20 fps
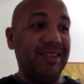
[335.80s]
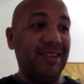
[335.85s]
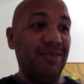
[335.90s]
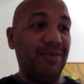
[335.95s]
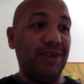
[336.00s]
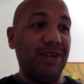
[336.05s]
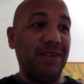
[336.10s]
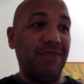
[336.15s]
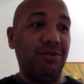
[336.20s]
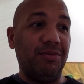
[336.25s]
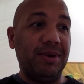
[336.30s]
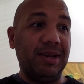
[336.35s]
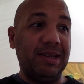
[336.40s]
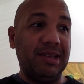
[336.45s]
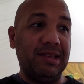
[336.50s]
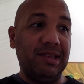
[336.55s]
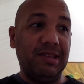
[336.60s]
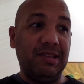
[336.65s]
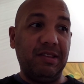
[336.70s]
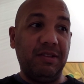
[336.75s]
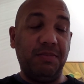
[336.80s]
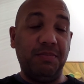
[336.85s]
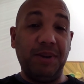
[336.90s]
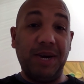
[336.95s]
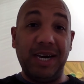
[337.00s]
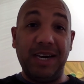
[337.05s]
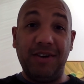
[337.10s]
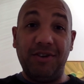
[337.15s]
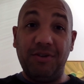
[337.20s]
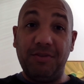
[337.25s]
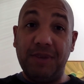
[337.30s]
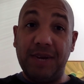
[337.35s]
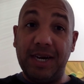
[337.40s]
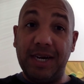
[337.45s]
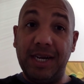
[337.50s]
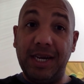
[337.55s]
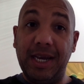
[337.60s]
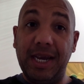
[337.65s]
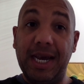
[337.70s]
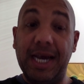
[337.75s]
what everybody's inspired
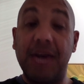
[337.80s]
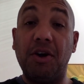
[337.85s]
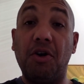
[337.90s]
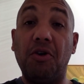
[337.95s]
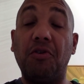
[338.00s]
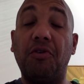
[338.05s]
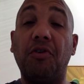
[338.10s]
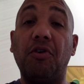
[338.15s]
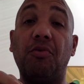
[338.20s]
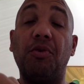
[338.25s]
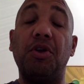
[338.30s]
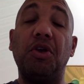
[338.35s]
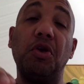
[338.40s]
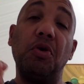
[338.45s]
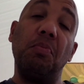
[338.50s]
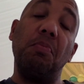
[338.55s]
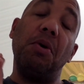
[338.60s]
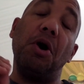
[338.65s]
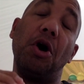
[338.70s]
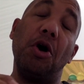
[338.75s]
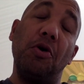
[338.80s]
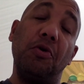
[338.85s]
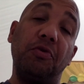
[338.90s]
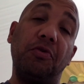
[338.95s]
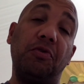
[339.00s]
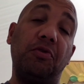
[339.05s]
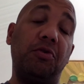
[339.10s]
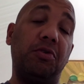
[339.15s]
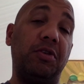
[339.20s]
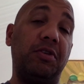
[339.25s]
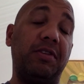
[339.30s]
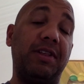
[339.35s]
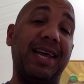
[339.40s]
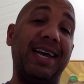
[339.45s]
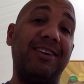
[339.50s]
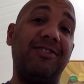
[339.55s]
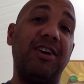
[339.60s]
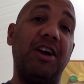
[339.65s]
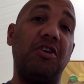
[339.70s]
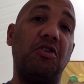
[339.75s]
by, and also when you post to the
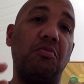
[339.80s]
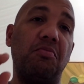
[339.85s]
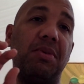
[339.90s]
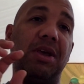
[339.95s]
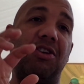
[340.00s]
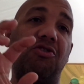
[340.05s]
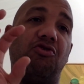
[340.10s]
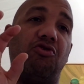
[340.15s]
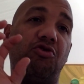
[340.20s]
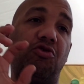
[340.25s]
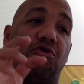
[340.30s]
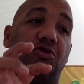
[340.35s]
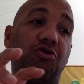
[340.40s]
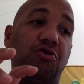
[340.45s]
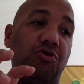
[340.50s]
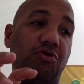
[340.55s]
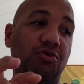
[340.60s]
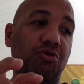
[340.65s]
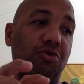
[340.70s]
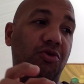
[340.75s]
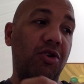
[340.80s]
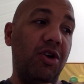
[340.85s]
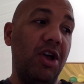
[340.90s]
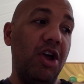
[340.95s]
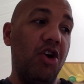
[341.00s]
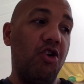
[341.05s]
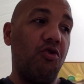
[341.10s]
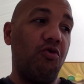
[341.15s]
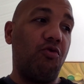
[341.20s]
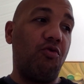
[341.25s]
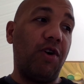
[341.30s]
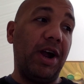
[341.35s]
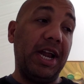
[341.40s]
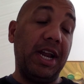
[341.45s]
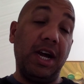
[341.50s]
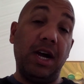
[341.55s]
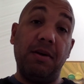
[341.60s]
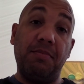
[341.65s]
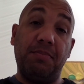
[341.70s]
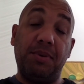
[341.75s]
Slack channel, make sure you write
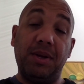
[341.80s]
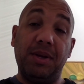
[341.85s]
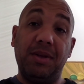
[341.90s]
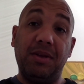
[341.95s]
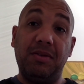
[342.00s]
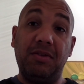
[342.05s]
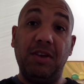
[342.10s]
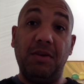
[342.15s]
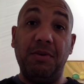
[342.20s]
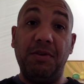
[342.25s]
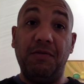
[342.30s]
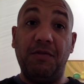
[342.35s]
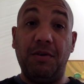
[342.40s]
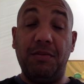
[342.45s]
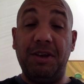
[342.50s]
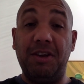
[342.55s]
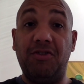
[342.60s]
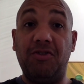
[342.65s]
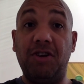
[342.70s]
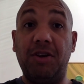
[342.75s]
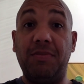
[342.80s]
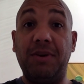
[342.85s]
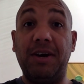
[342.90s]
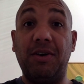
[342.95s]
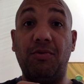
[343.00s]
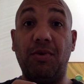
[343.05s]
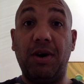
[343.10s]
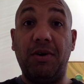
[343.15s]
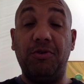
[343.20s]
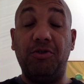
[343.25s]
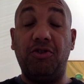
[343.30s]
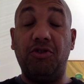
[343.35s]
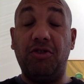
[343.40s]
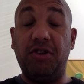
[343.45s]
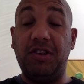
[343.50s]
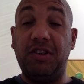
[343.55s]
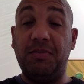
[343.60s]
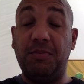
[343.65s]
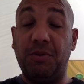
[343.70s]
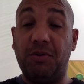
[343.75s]
up some information about what was your
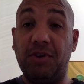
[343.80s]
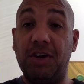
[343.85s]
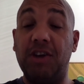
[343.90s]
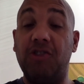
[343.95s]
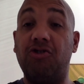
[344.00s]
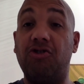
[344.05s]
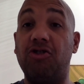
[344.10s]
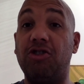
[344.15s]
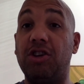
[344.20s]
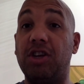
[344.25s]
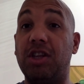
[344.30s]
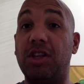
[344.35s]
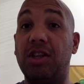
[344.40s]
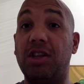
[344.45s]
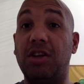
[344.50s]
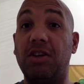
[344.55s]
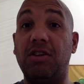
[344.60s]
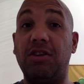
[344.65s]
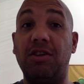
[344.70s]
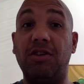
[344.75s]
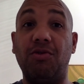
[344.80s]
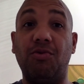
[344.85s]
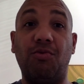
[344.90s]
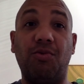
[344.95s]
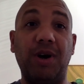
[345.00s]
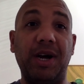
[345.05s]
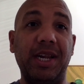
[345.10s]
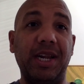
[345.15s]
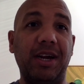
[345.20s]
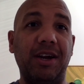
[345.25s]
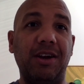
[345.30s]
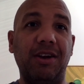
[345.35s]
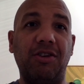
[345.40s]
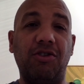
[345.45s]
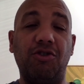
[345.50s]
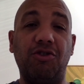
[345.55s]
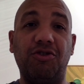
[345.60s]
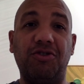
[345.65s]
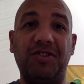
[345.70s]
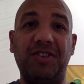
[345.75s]
inspiration, what
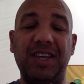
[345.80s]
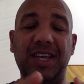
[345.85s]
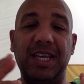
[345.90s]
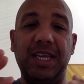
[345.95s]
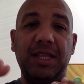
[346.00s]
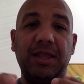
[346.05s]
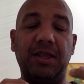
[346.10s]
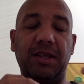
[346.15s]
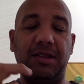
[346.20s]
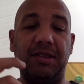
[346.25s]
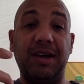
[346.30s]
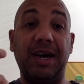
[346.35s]
you're seeing